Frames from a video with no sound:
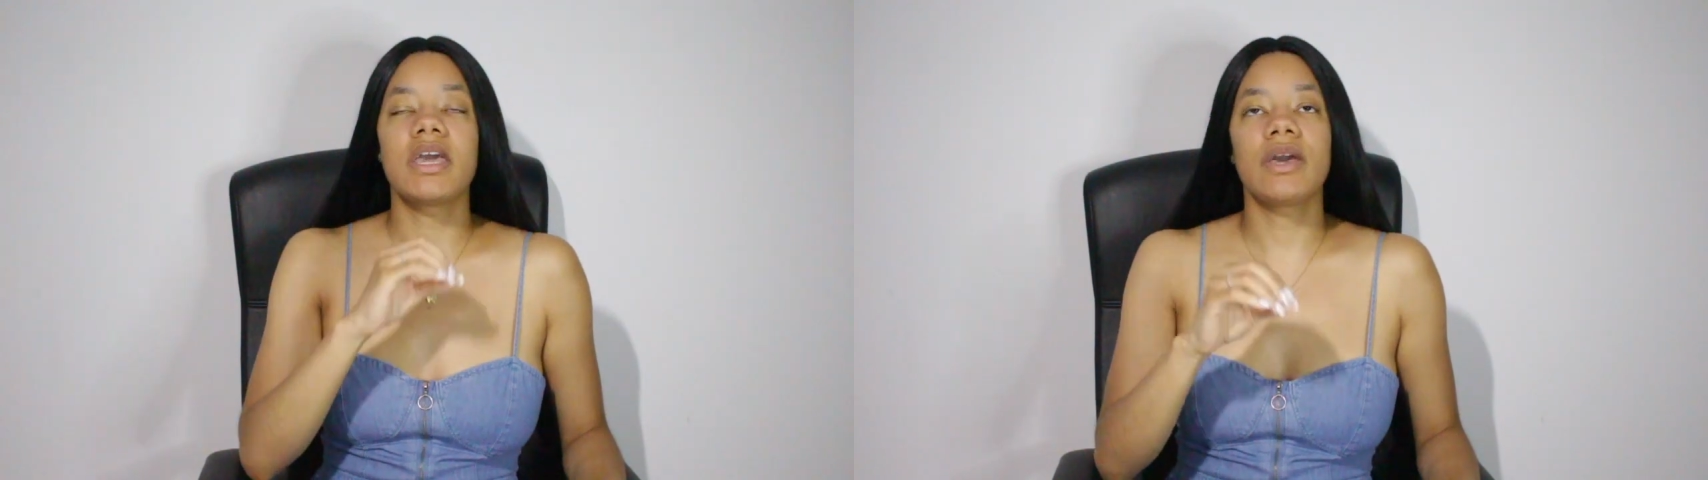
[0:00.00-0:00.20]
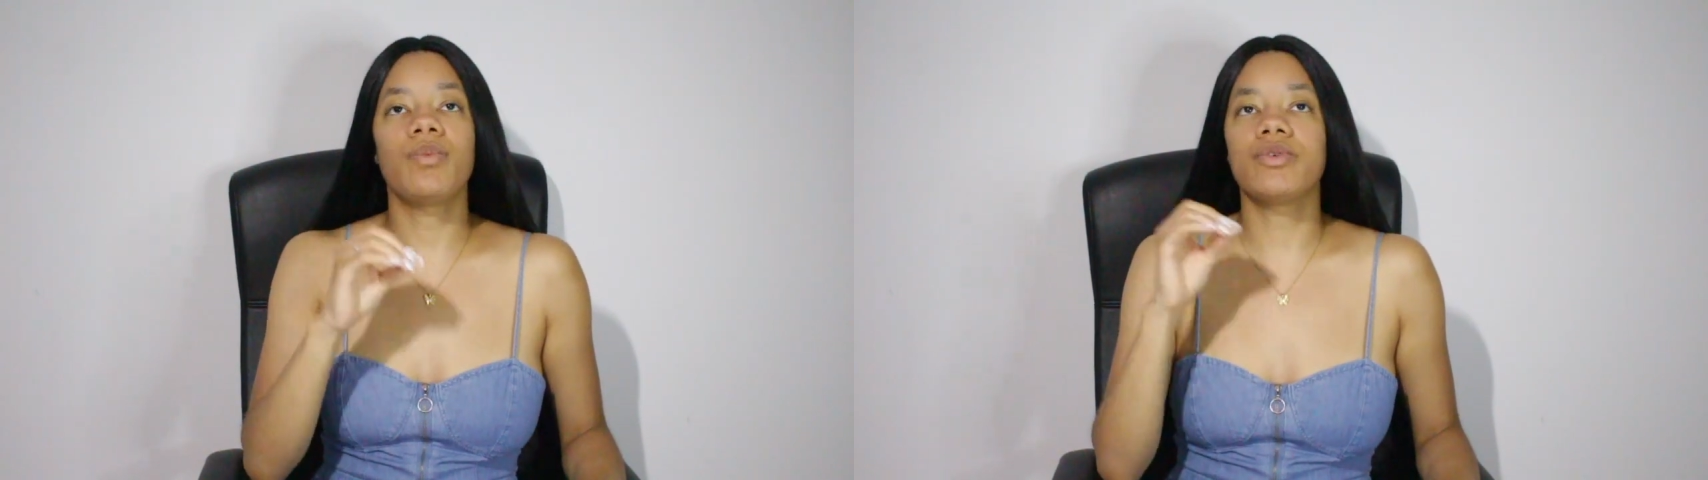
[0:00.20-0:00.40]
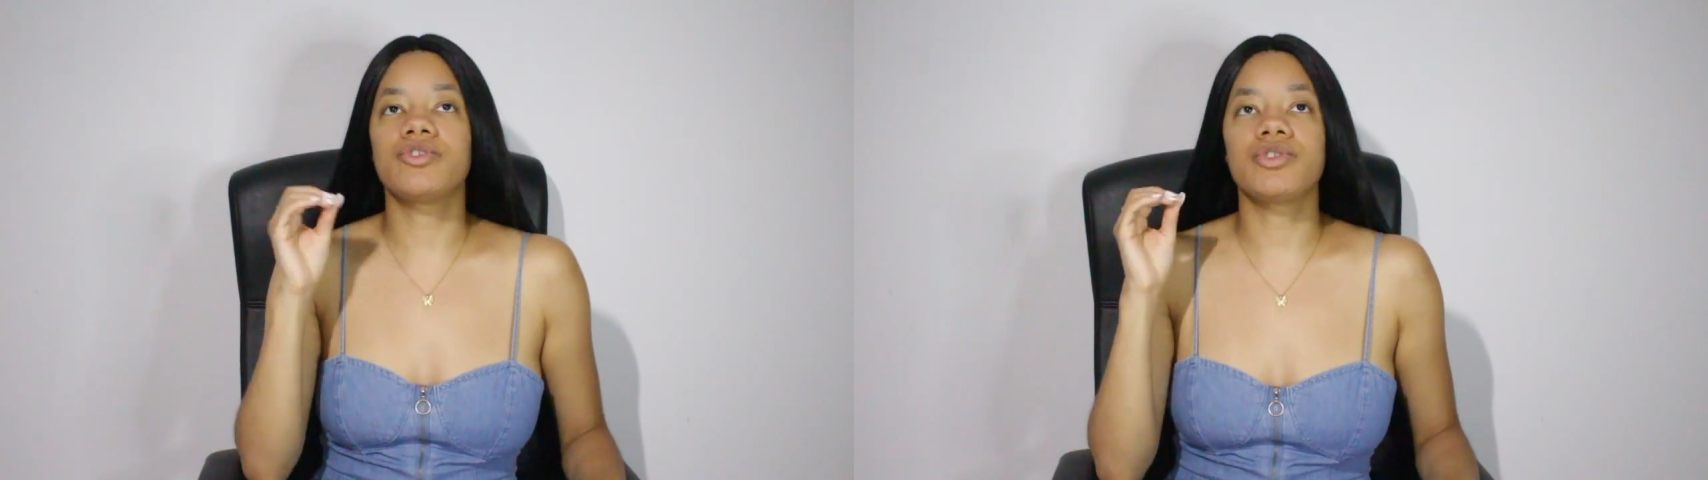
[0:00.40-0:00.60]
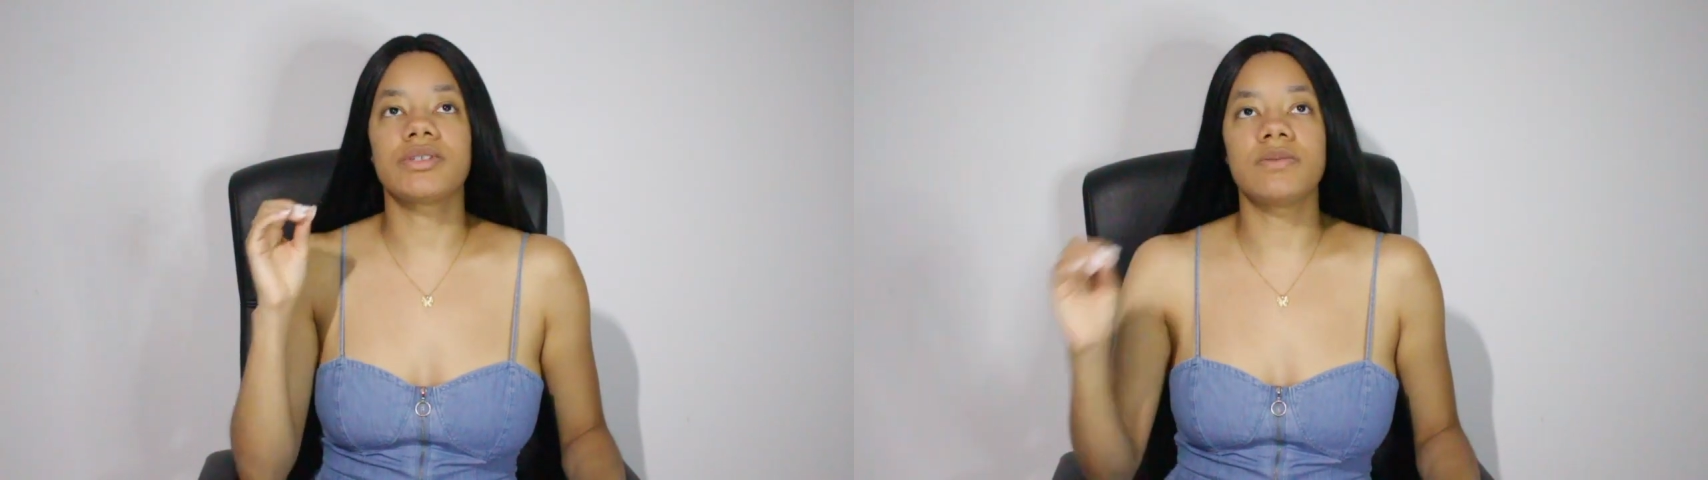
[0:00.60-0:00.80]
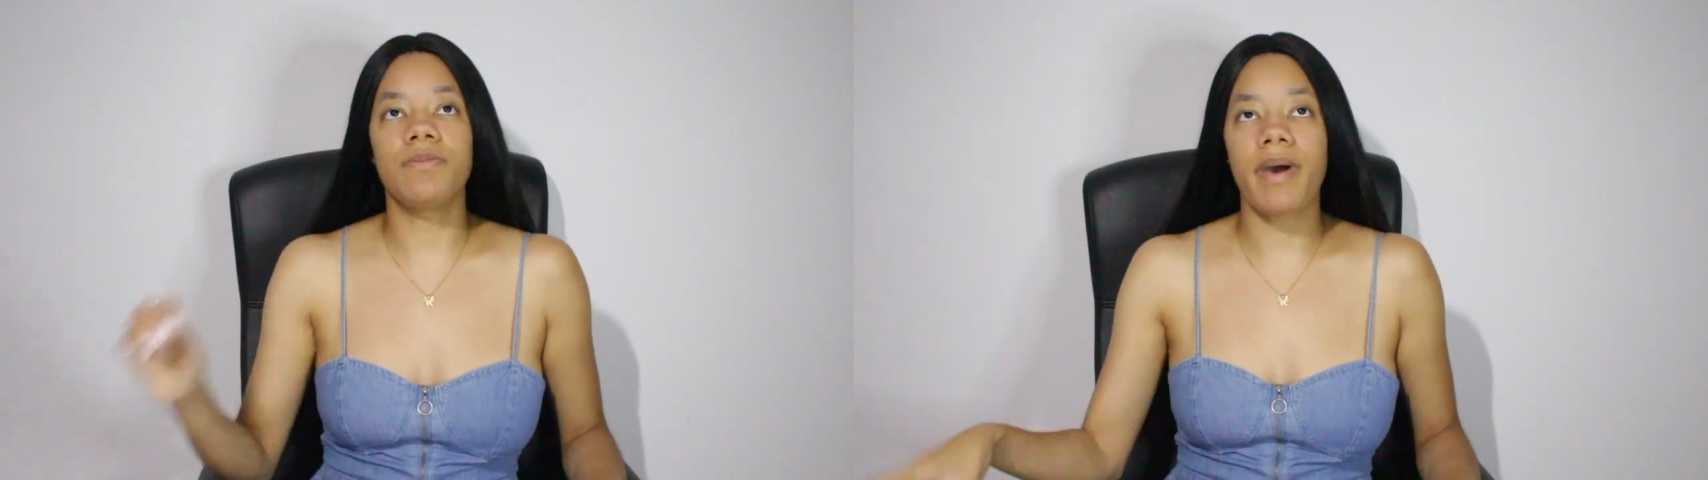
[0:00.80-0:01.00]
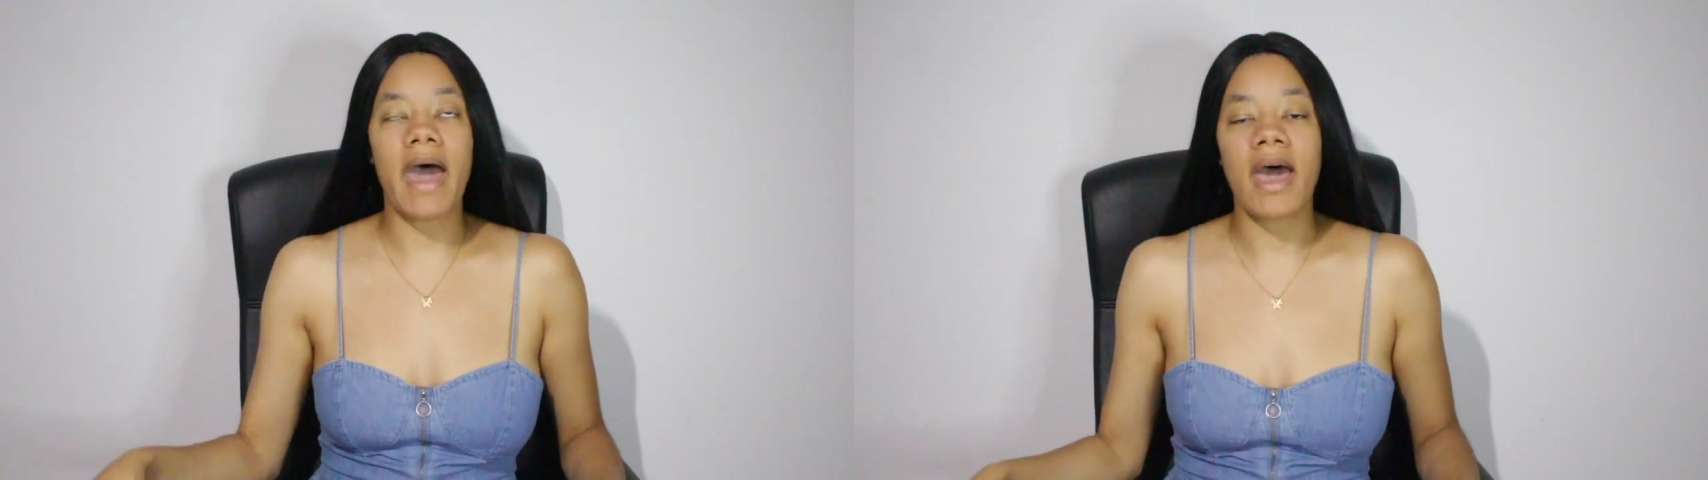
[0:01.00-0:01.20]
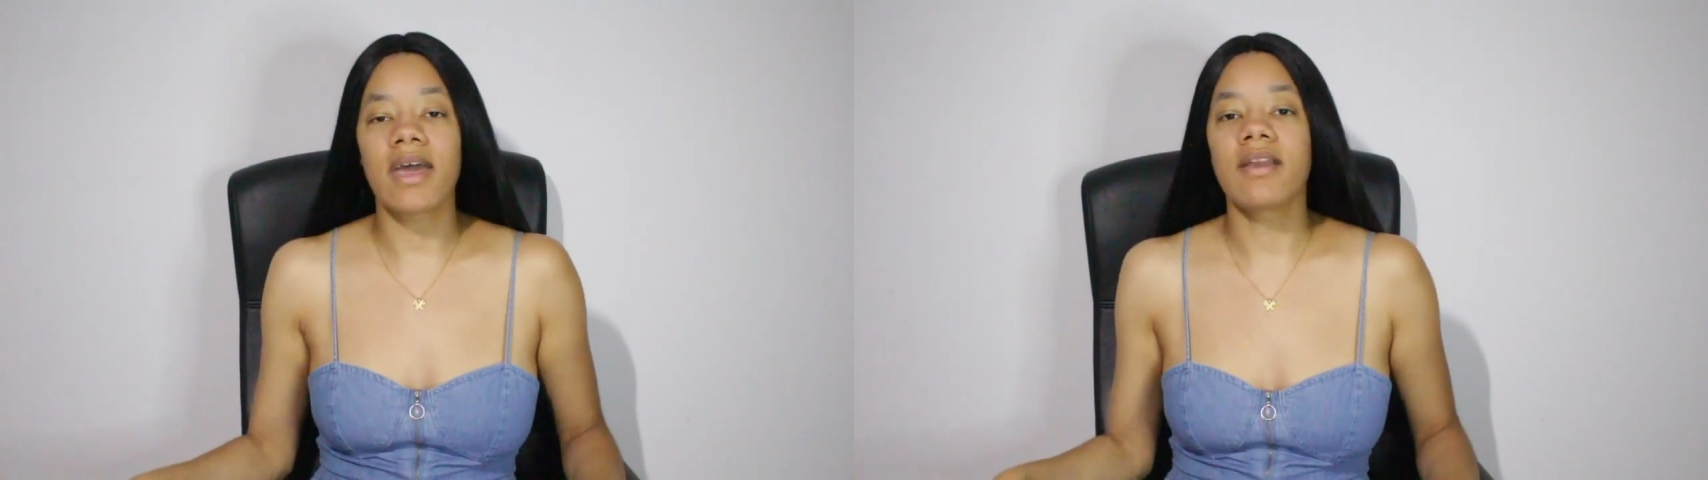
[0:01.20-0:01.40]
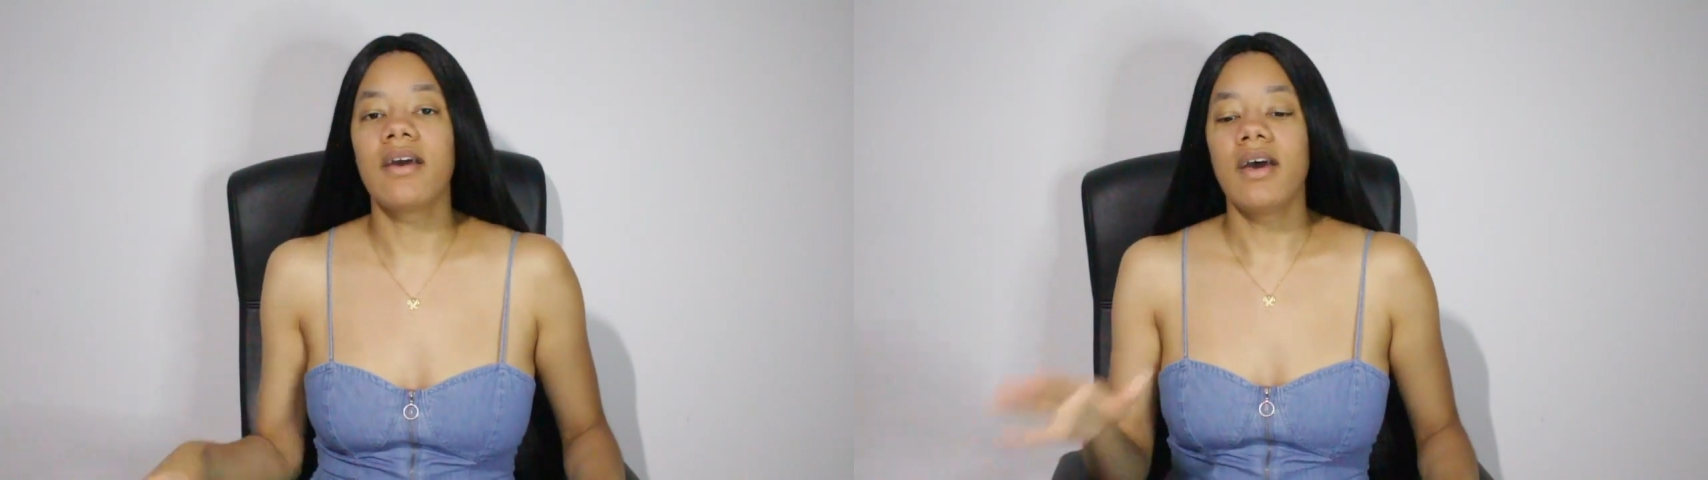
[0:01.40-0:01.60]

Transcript: it was just bad.